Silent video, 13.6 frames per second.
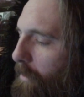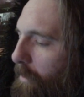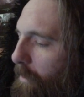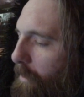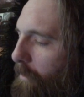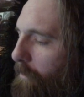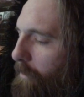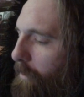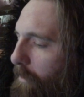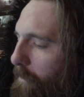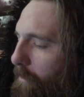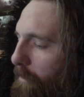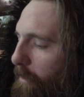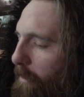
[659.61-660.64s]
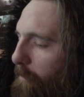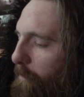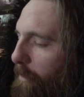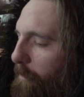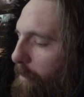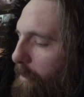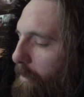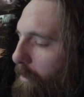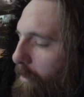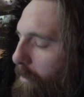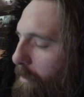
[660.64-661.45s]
Oh no, IMDb.